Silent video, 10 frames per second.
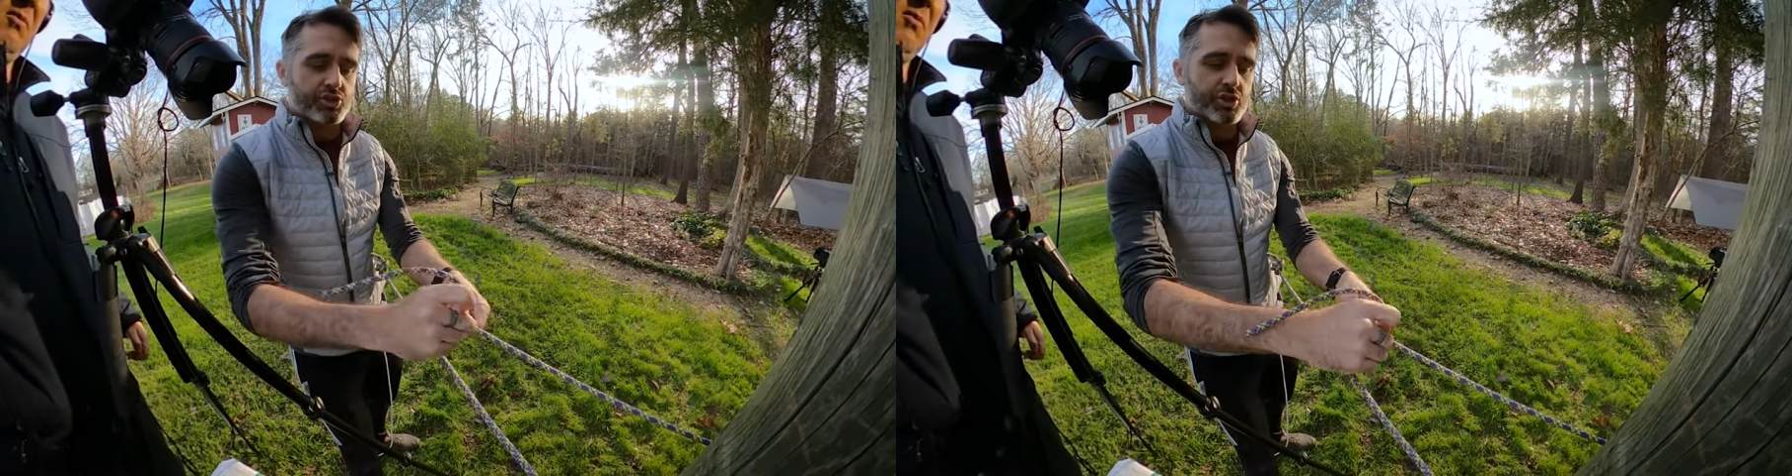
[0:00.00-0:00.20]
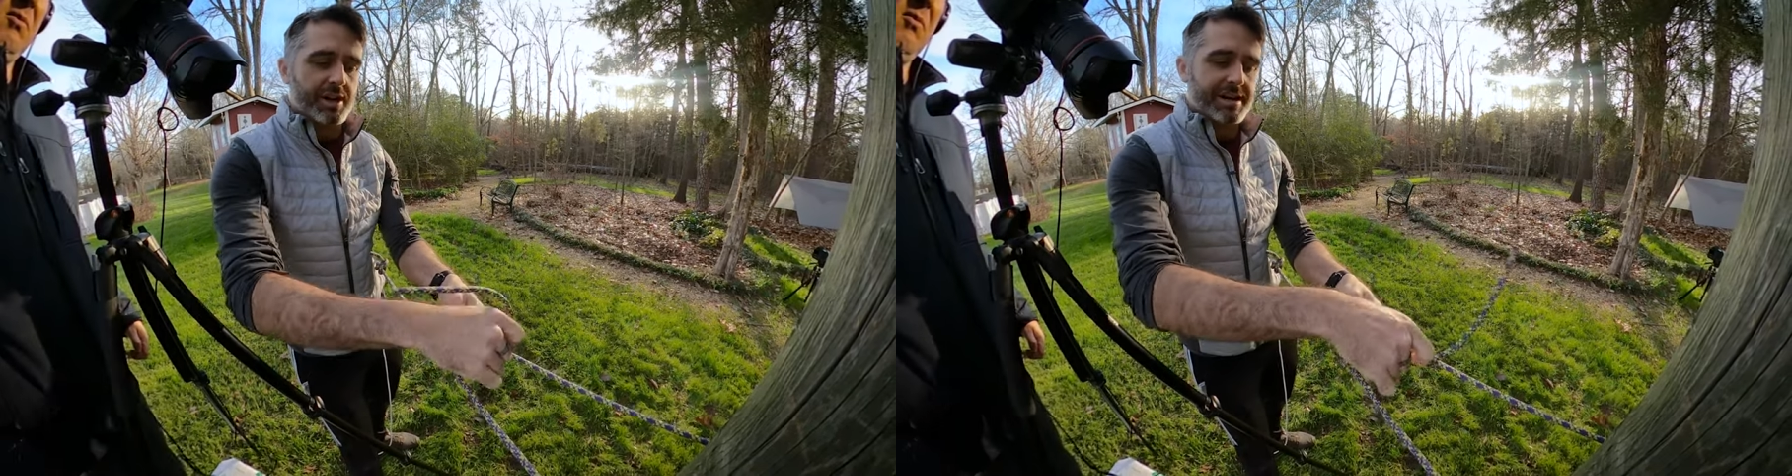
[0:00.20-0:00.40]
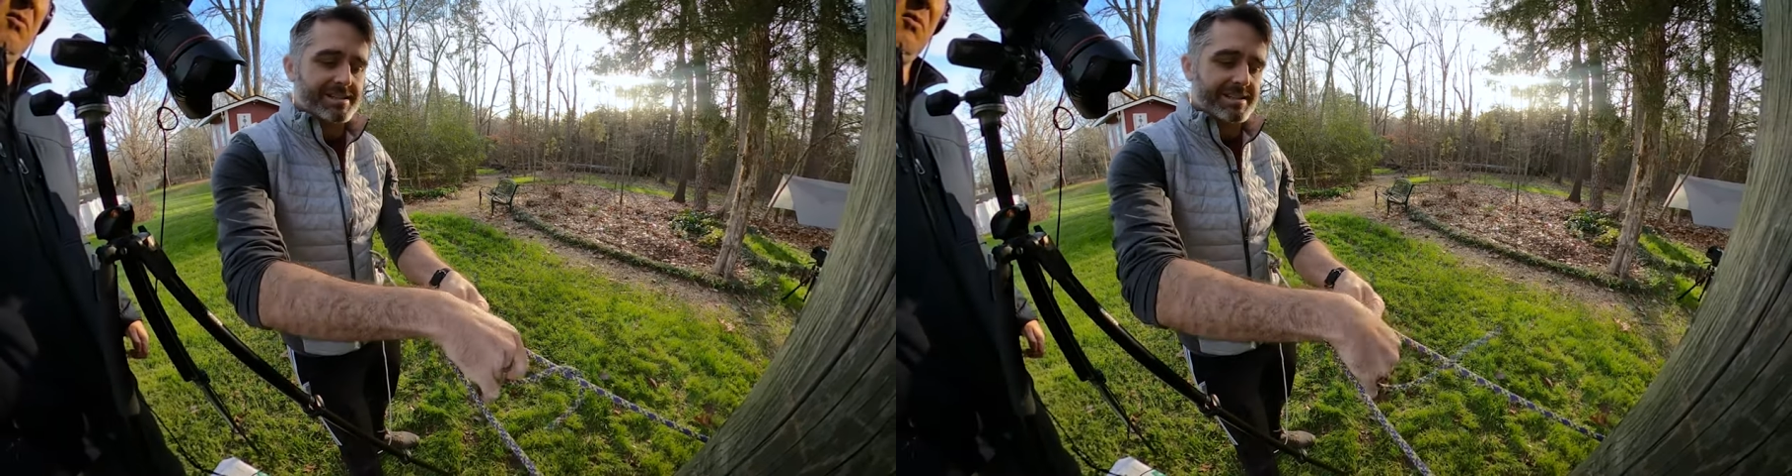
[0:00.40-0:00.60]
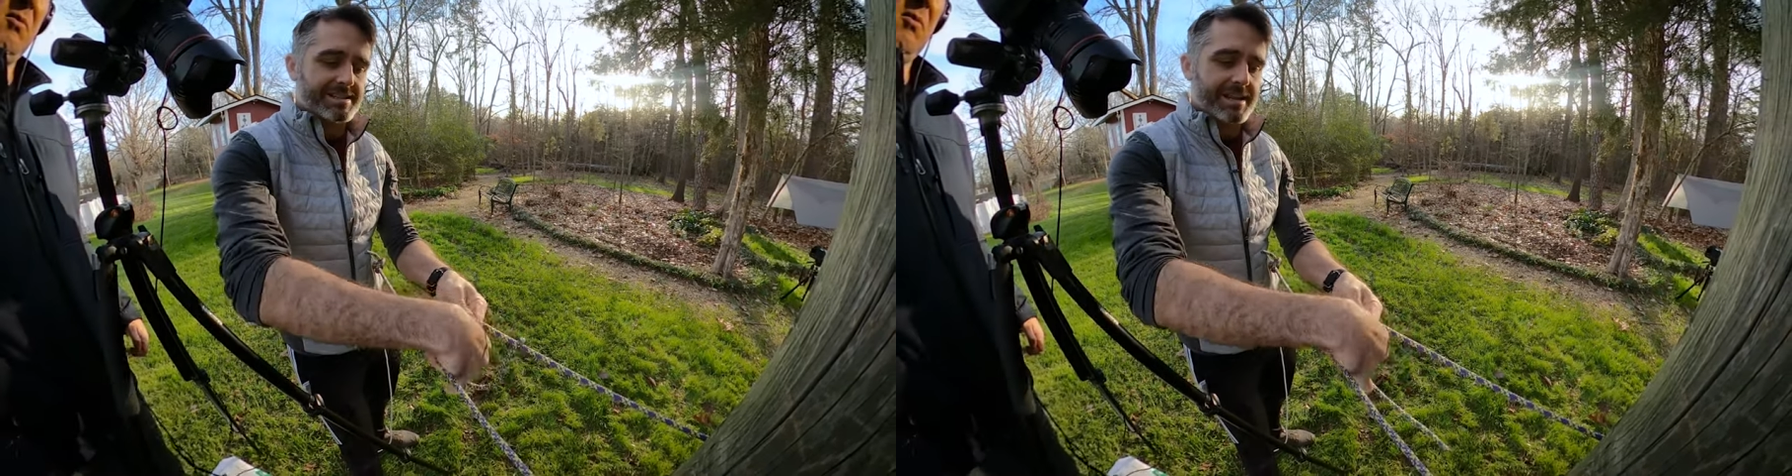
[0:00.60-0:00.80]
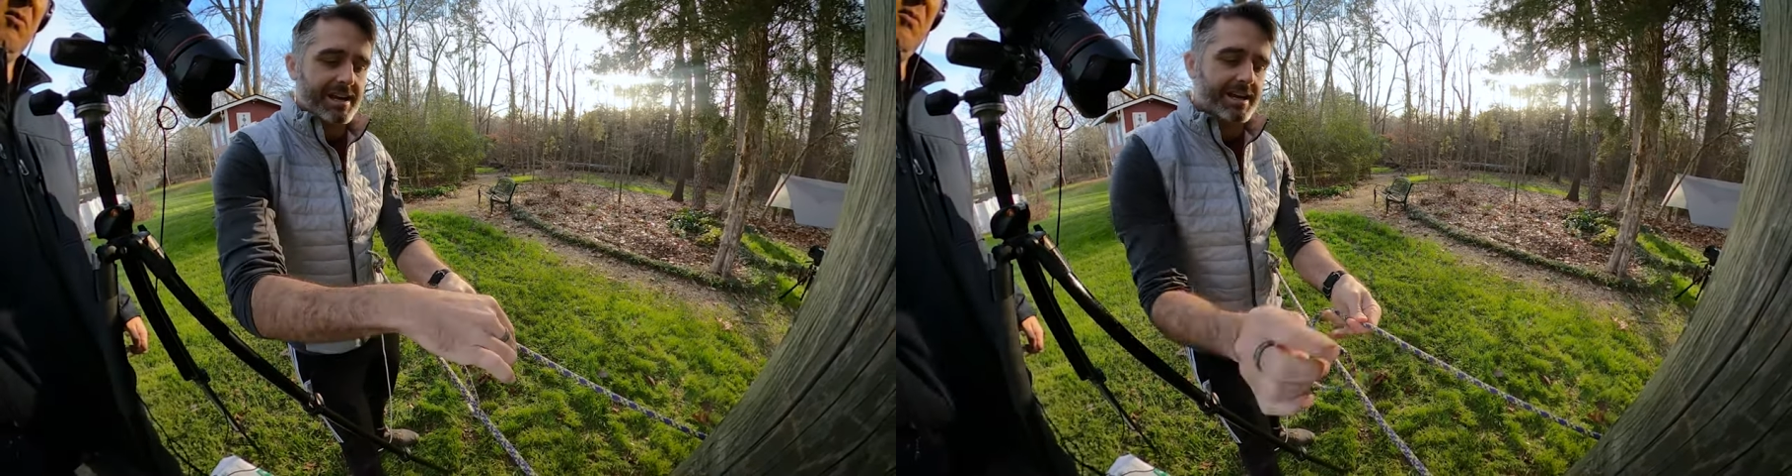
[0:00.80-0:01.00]
try to
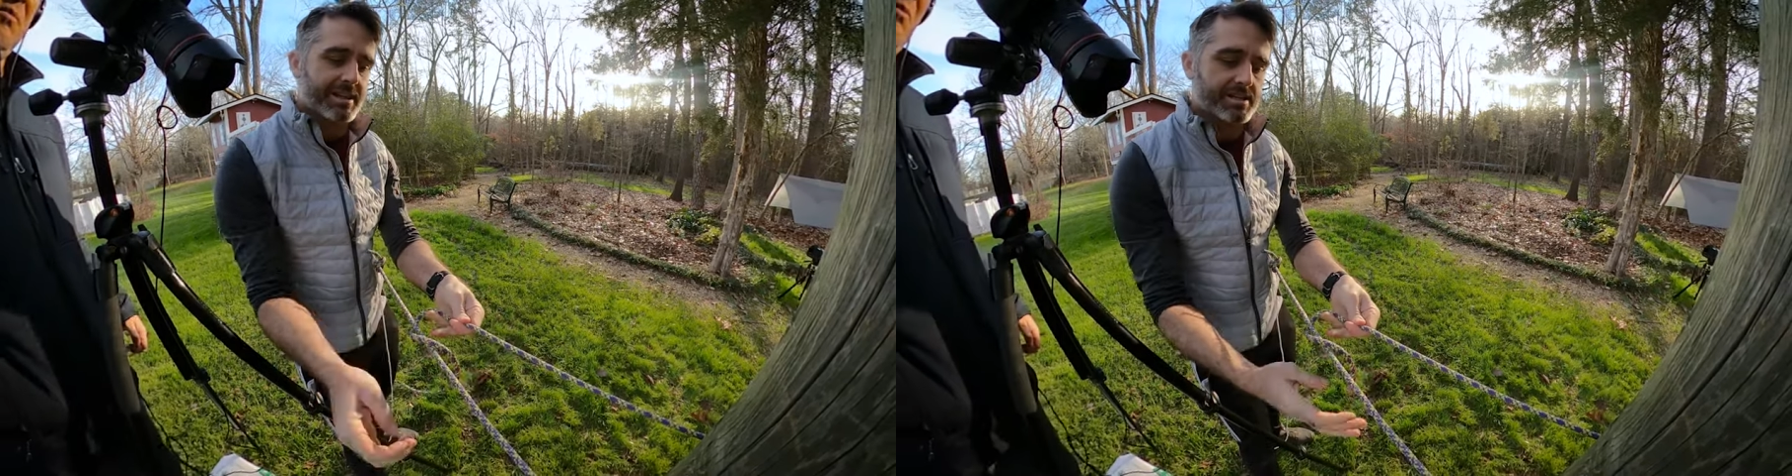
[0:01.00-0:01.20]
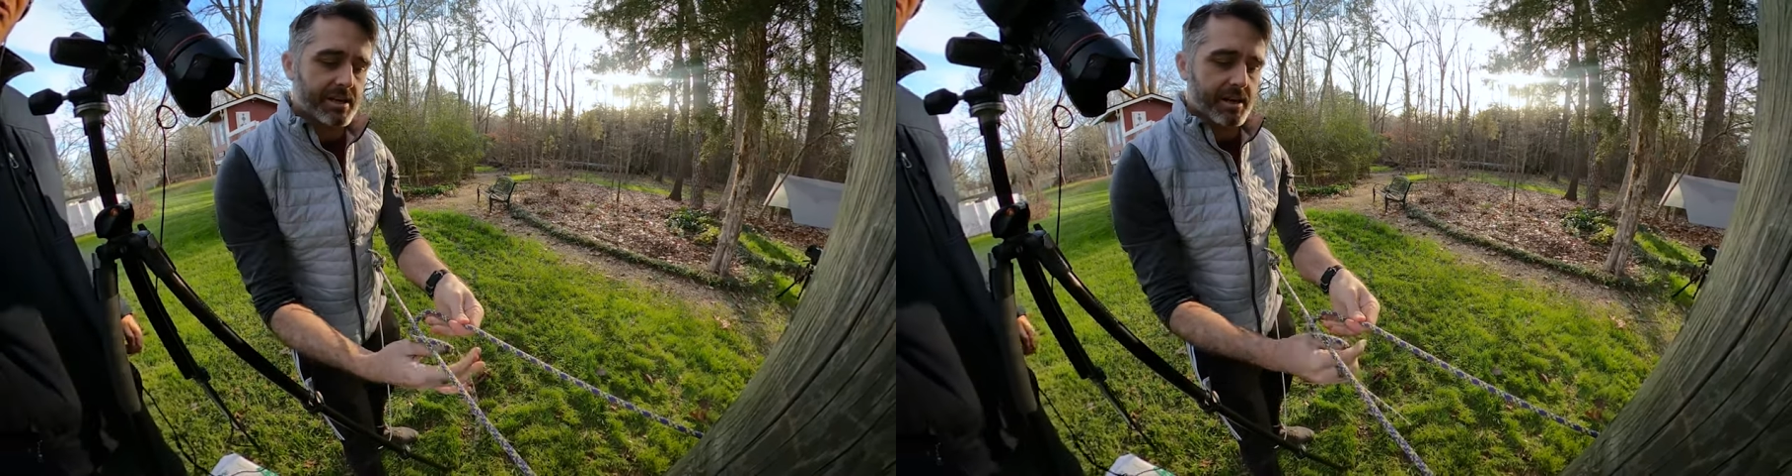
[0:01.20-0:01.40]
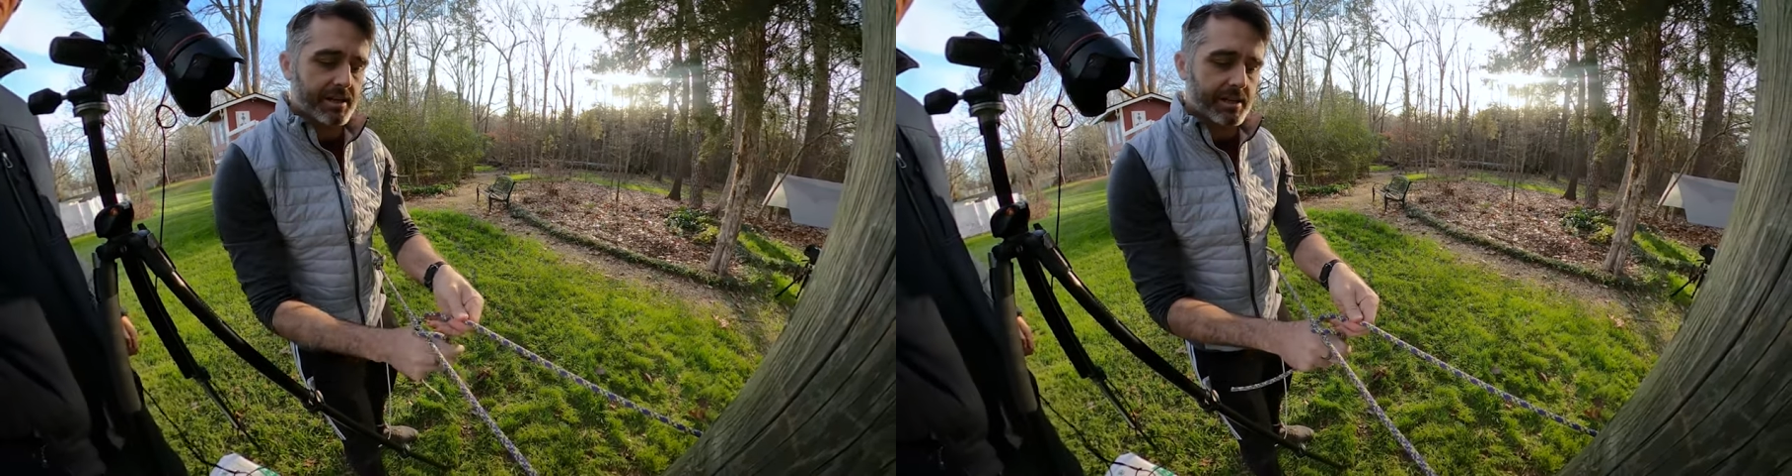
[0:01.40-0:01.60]
tie the taut